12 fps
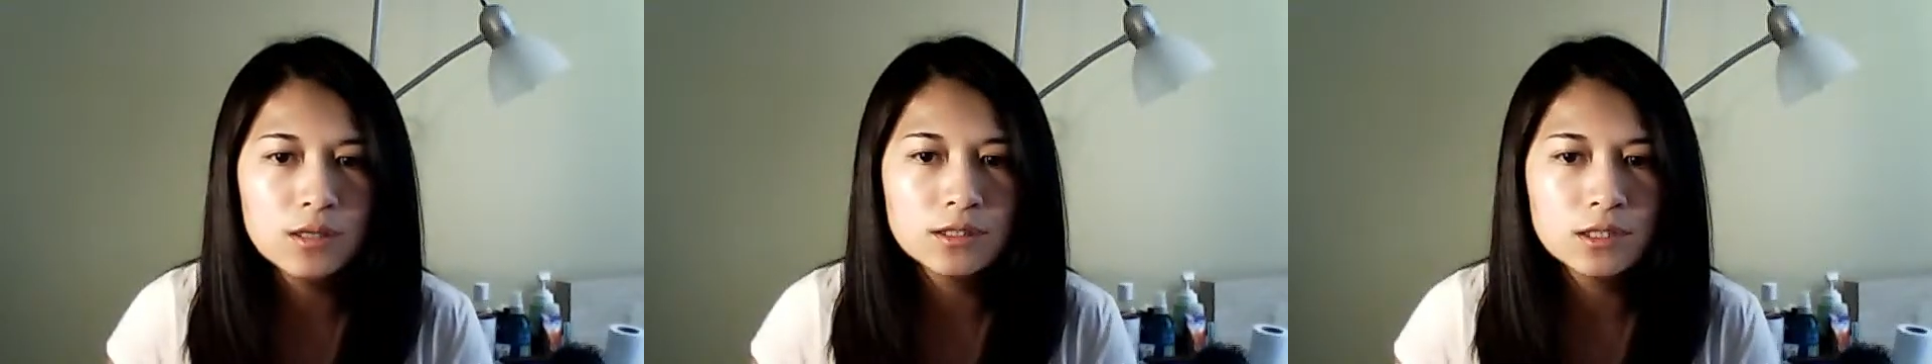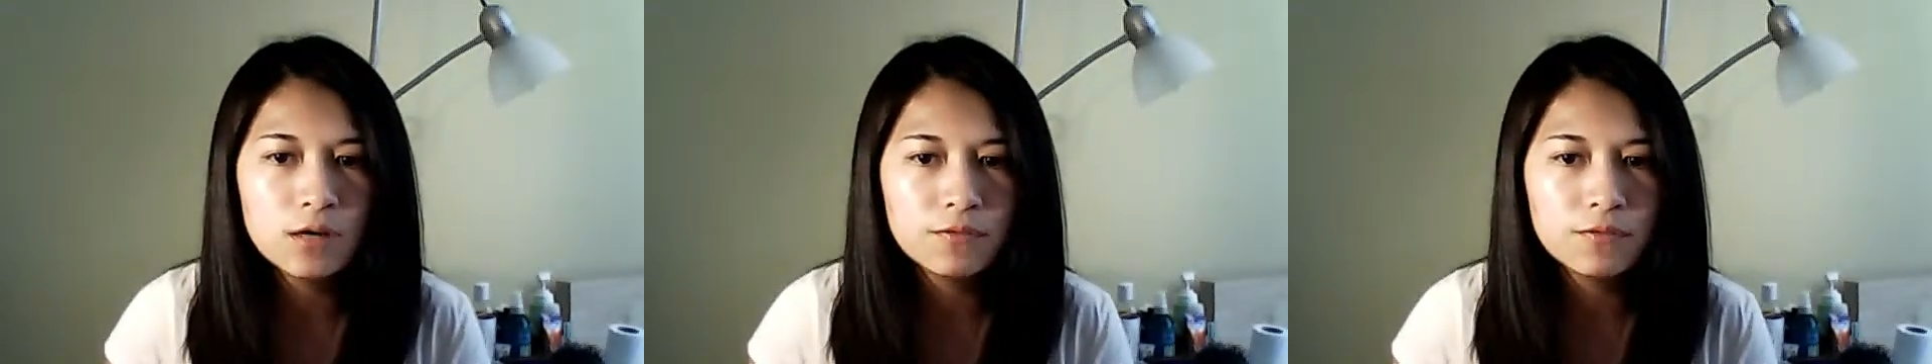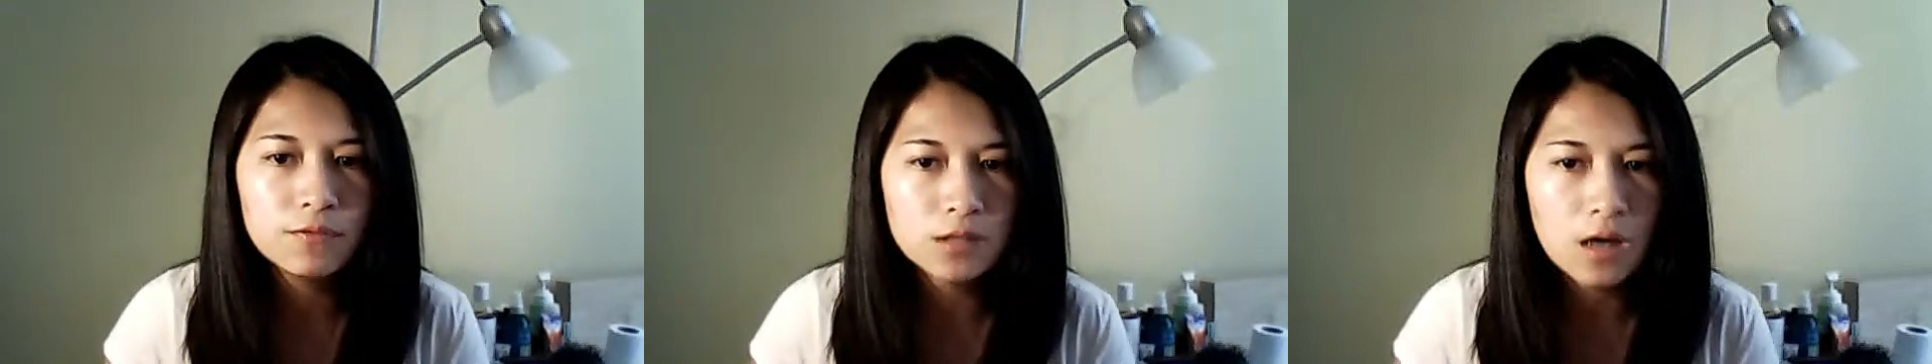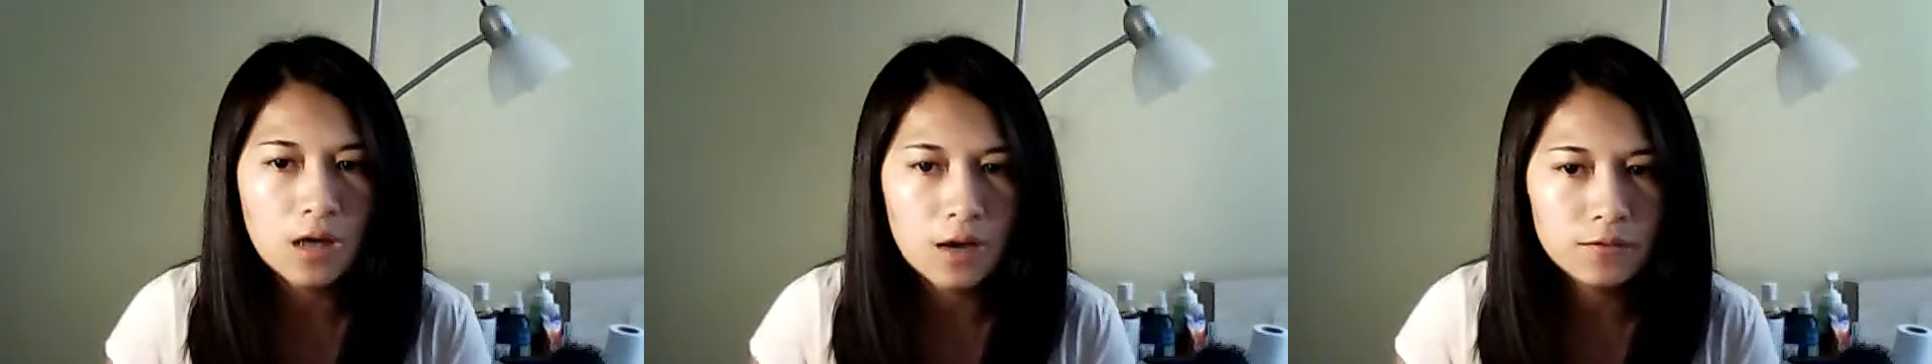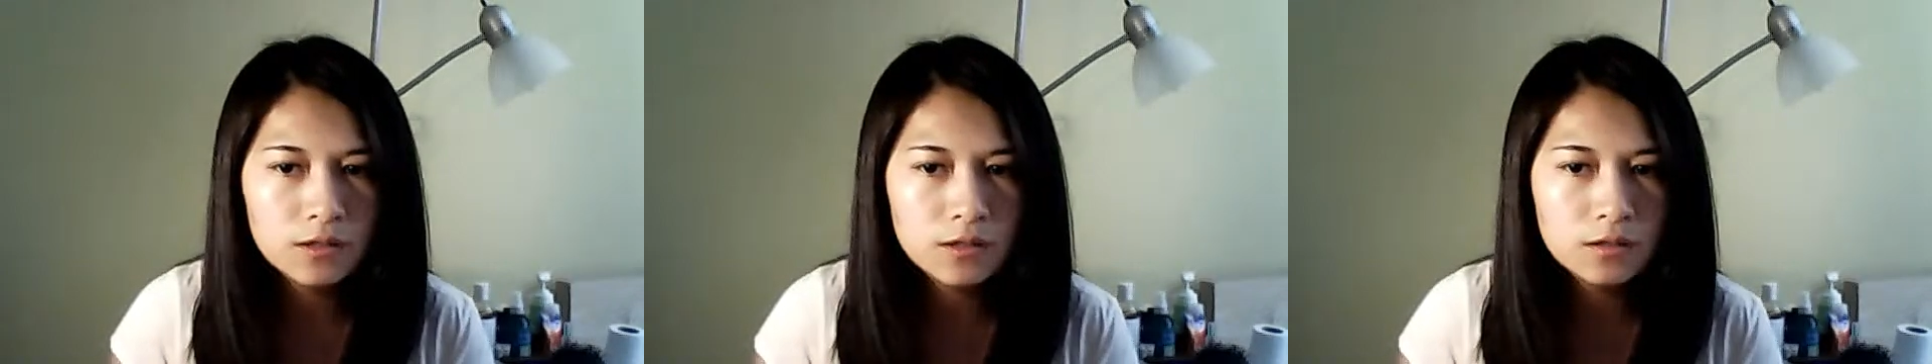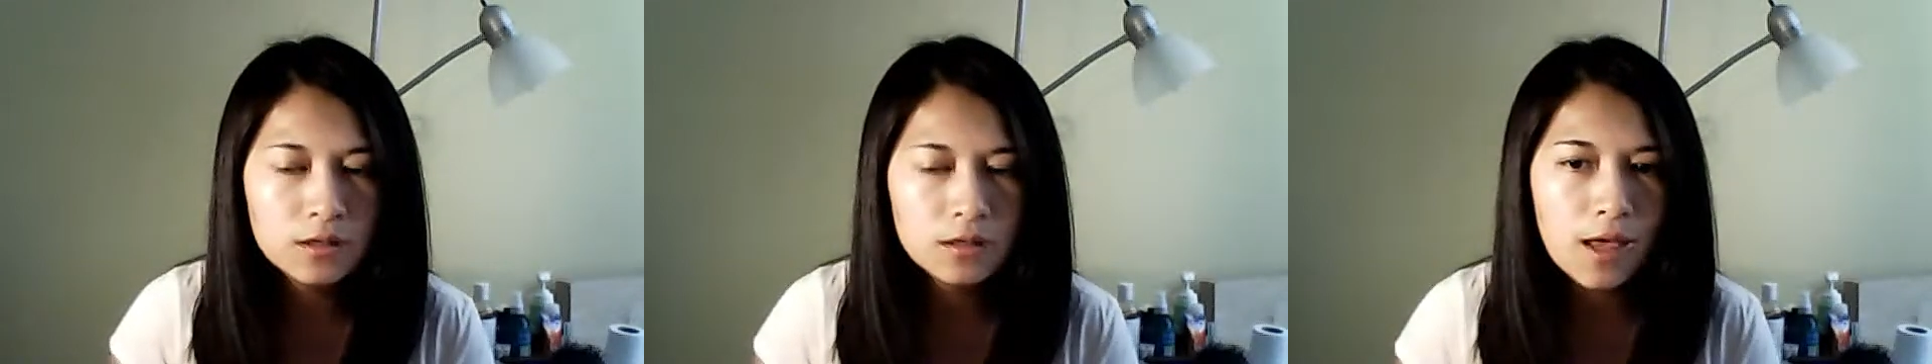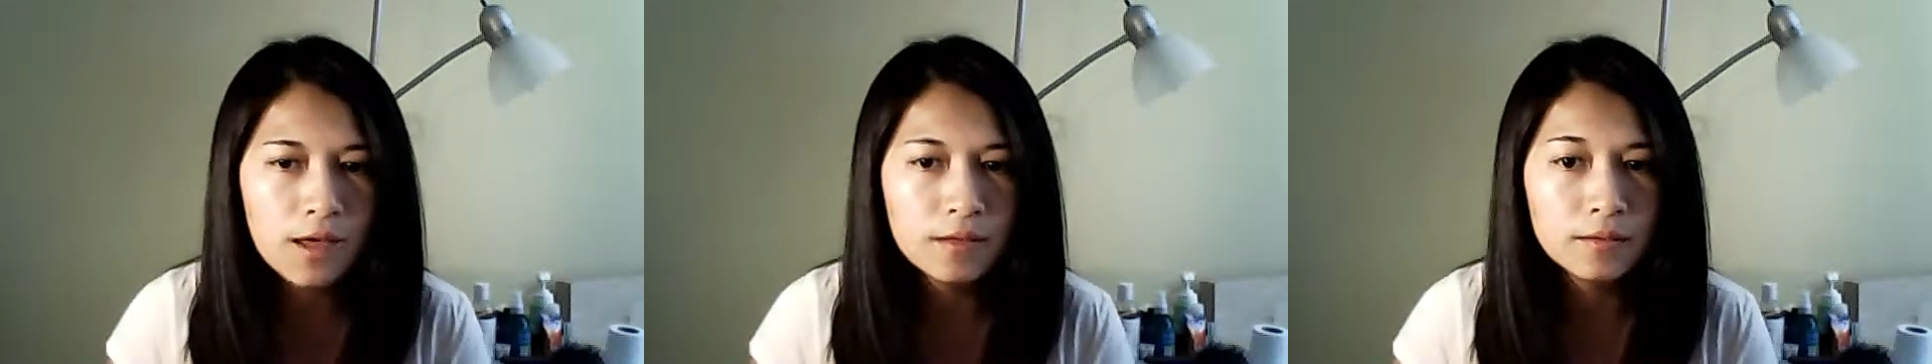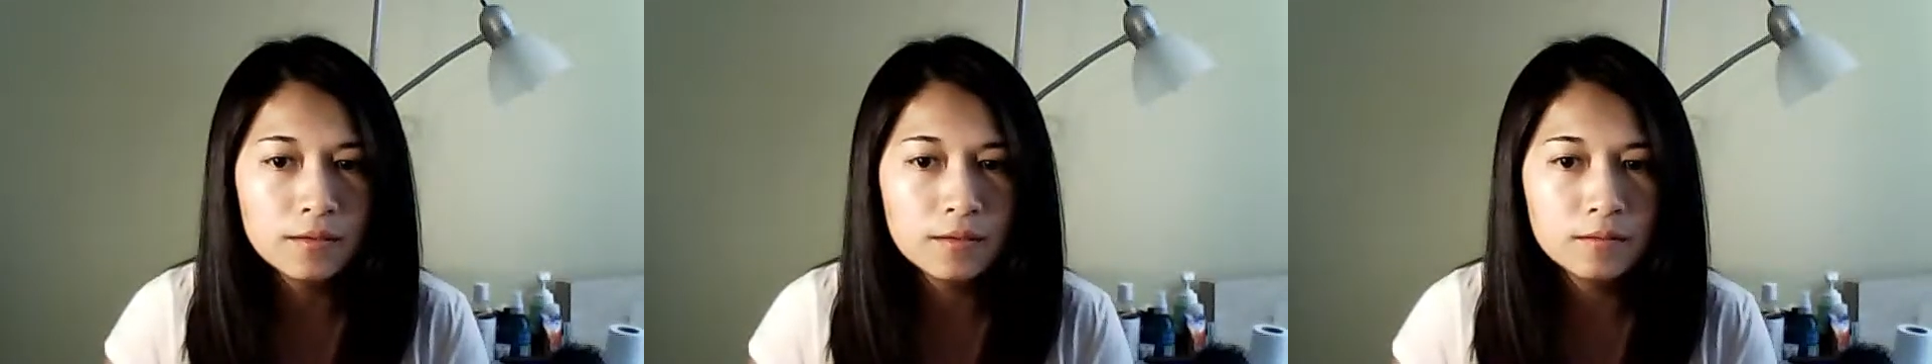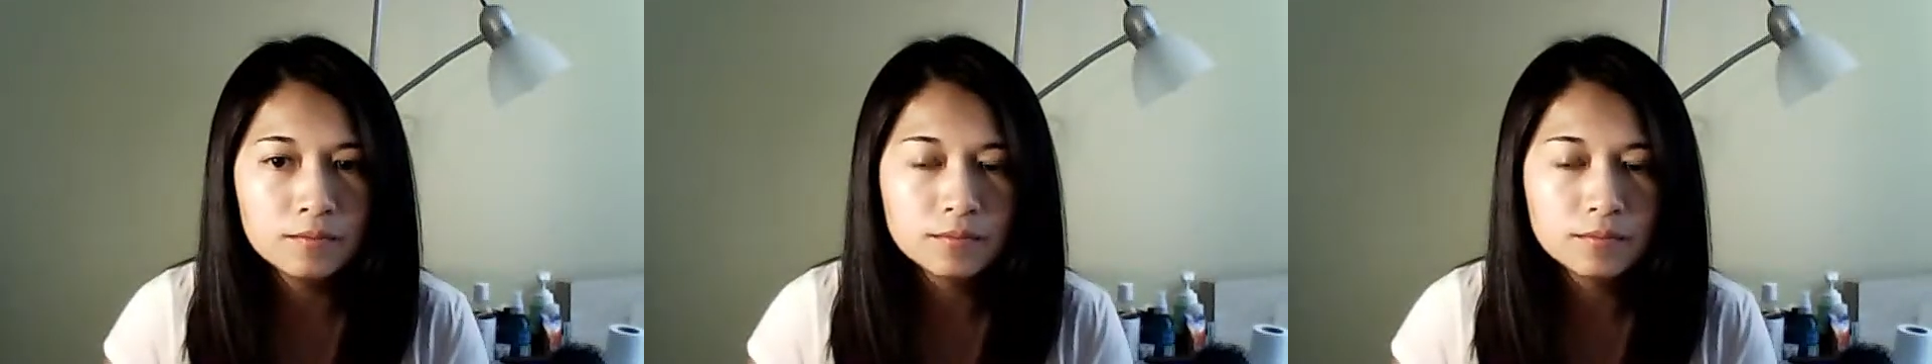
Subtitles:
self-discover and